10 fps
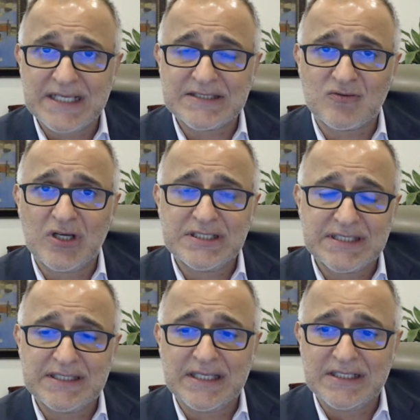has rights
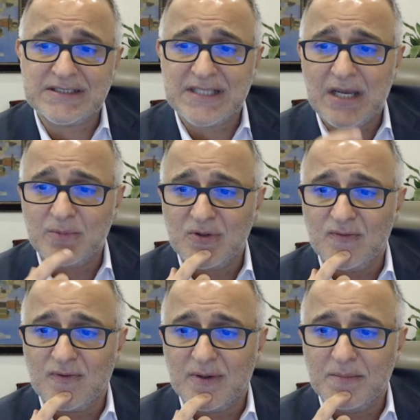that they can stop you
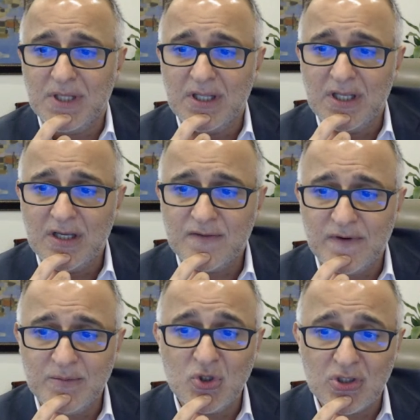from
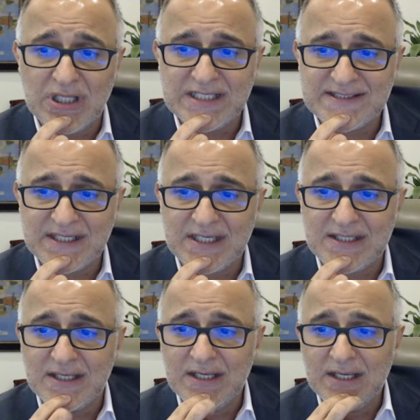utilizing it.